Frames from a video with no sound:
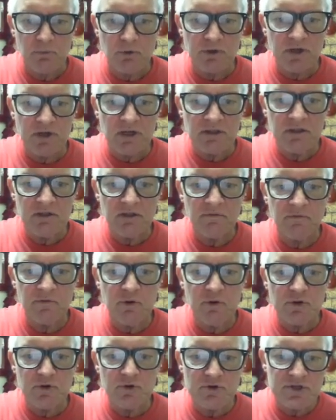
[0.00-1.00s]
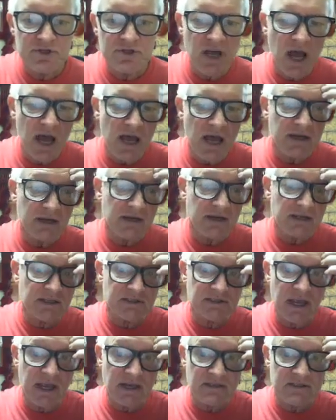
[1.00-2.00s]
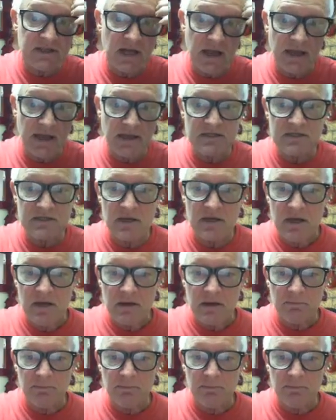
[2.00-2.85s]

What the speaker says: Predicting the future is not an exact science,